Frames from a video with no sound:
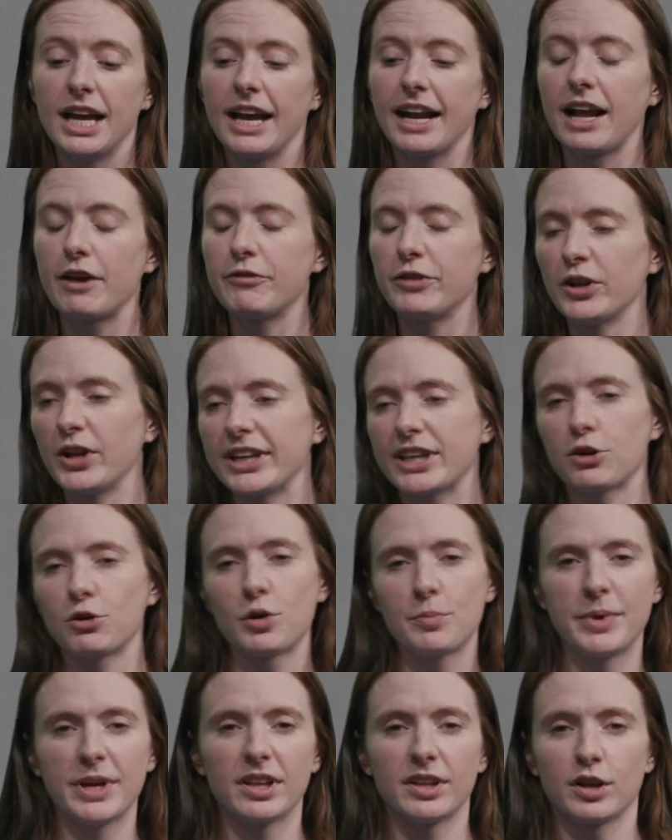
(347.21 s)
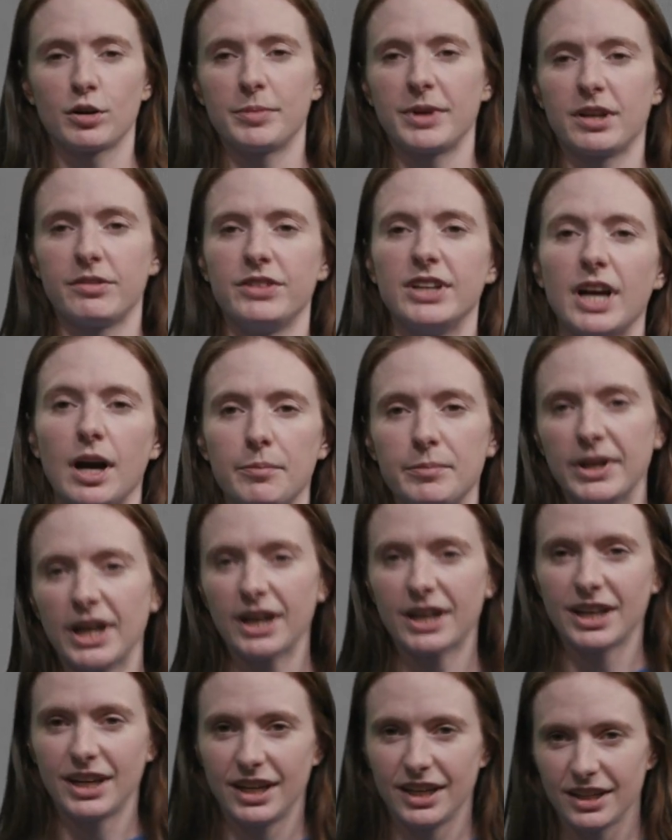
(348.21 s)
And I feel like there would be a little bit of yum
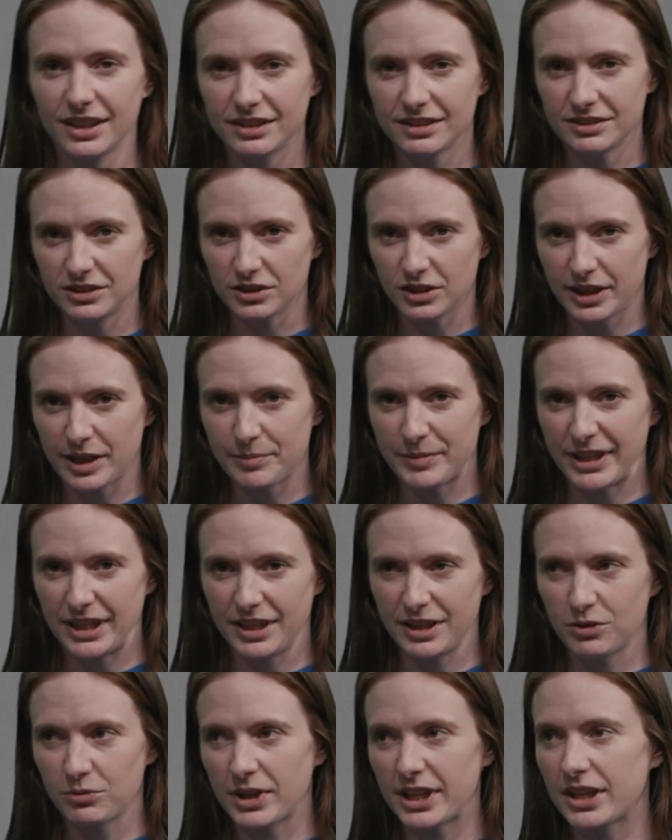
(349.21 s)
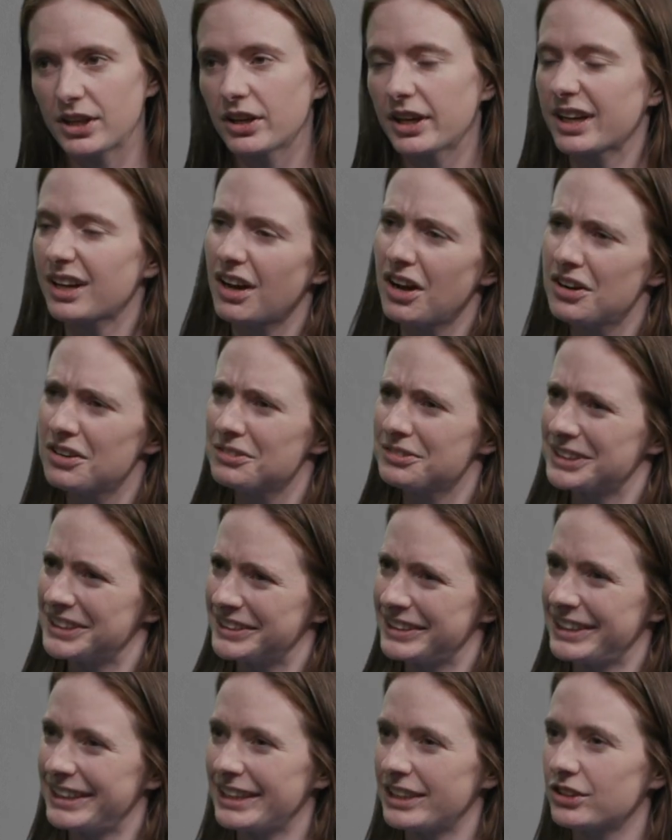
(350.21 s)
yucking. You know what I mean? Yeah. When they're like, oh,
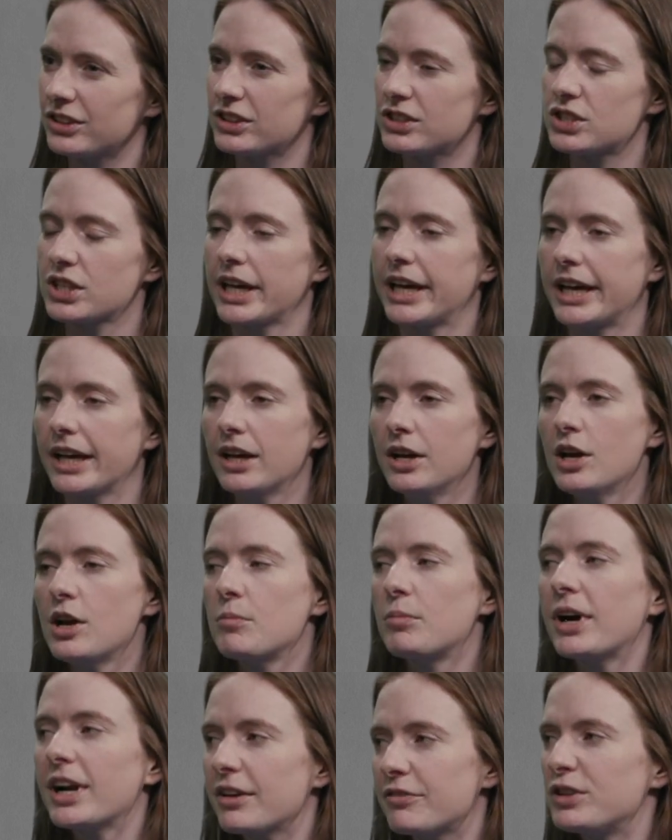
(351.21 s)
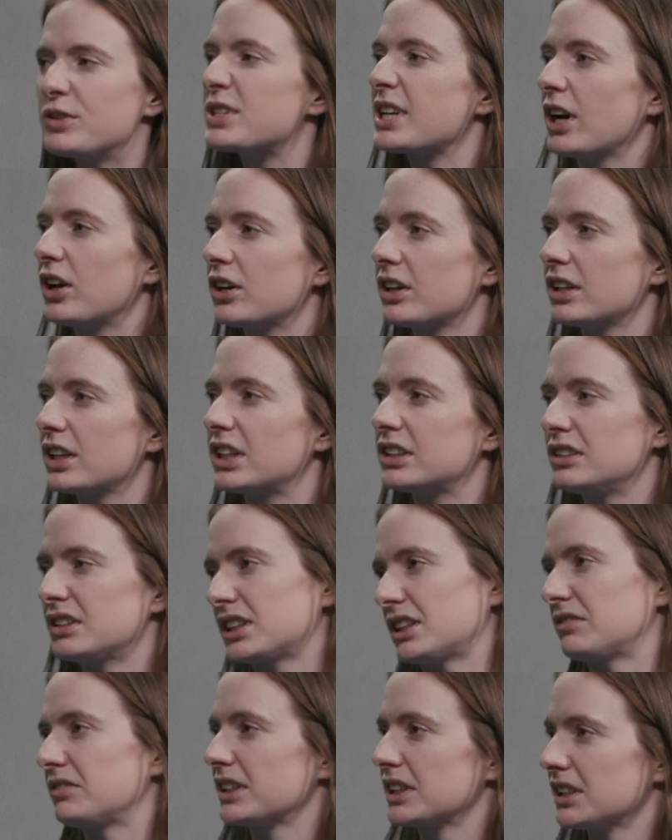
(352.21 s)
really? And you're just like, but if you tell her like you
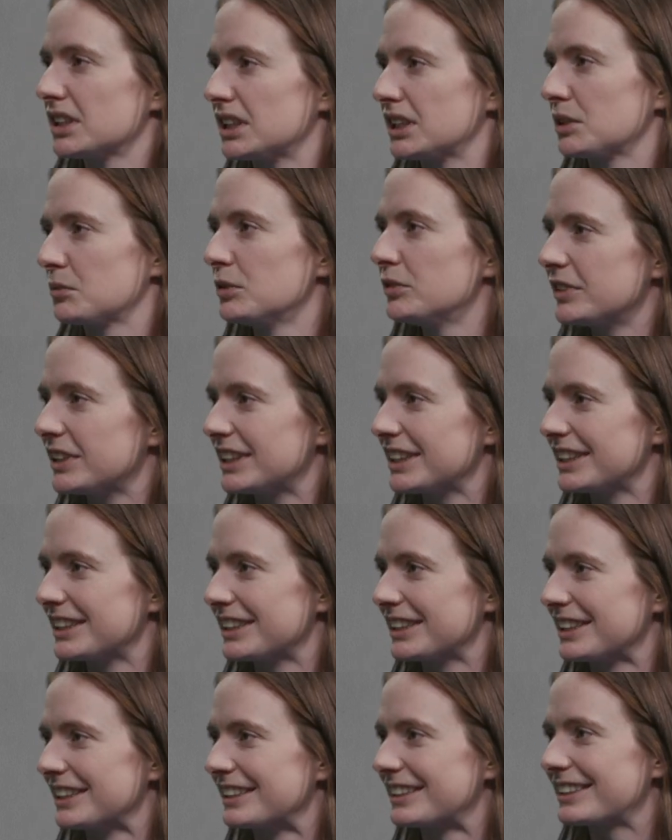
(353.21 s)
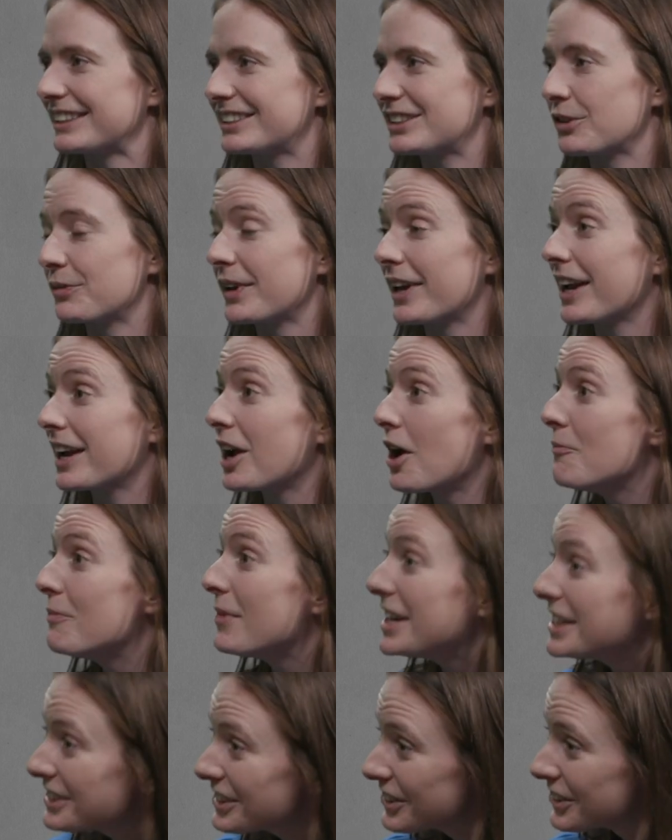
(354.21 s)
got fingered at the movie theaters, she'll be like,
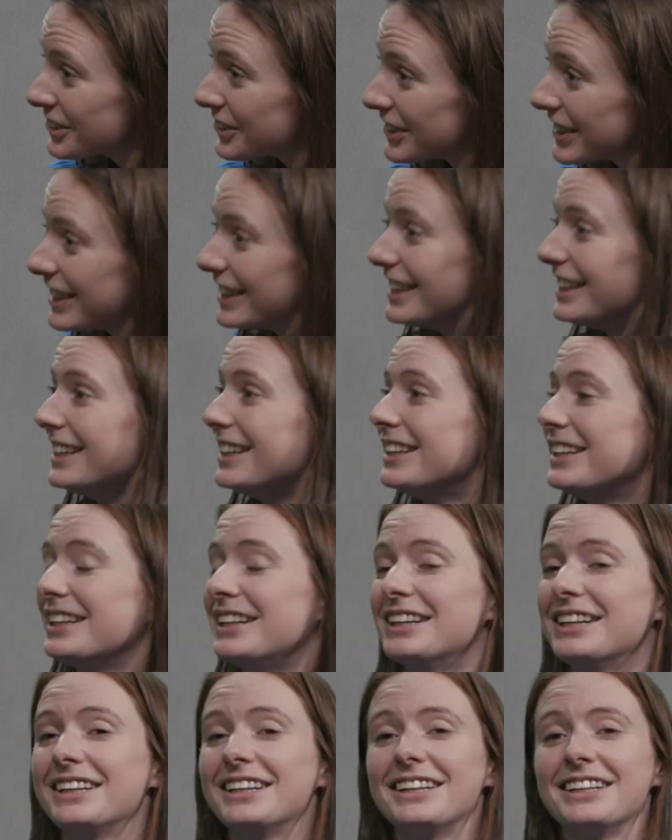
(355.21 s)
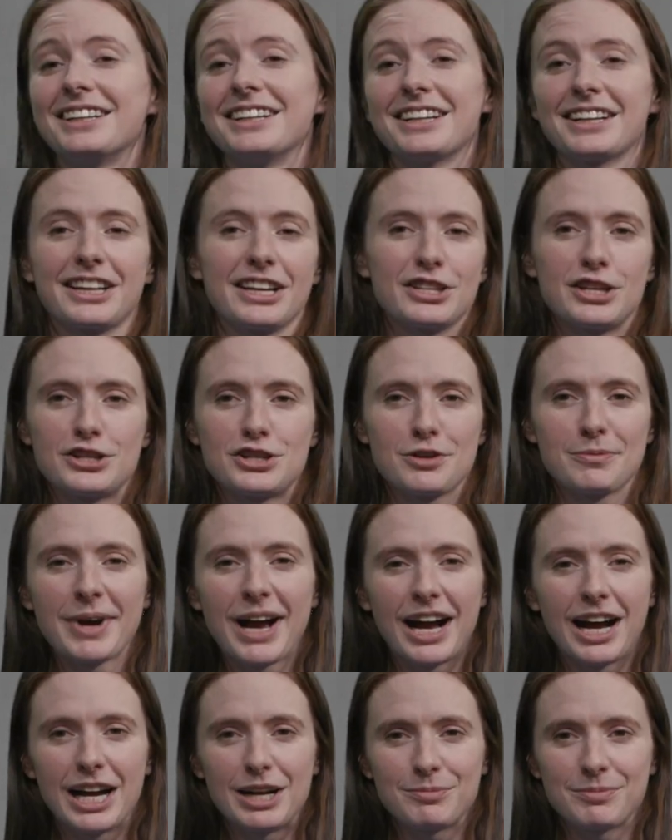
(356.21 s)
me too. Because it's your
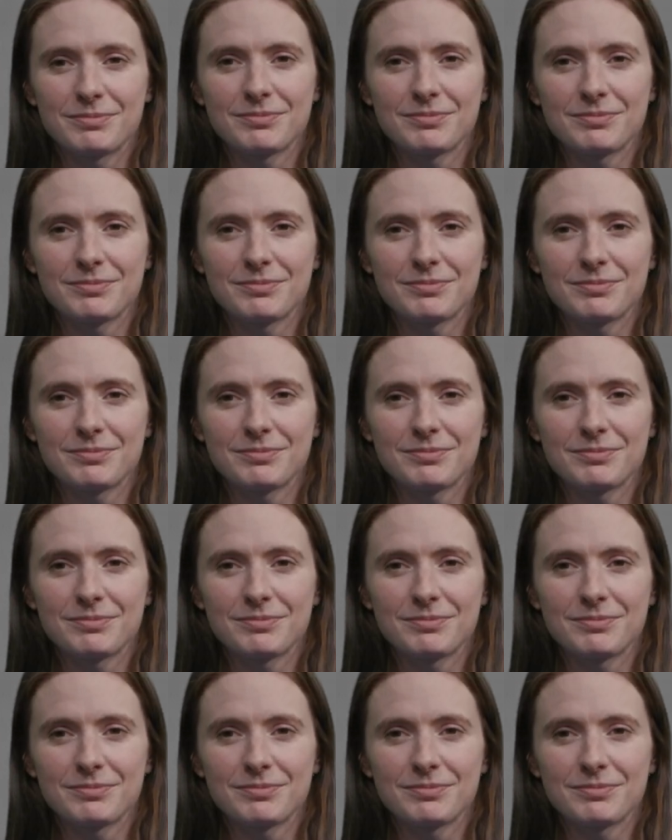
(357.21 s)
mom.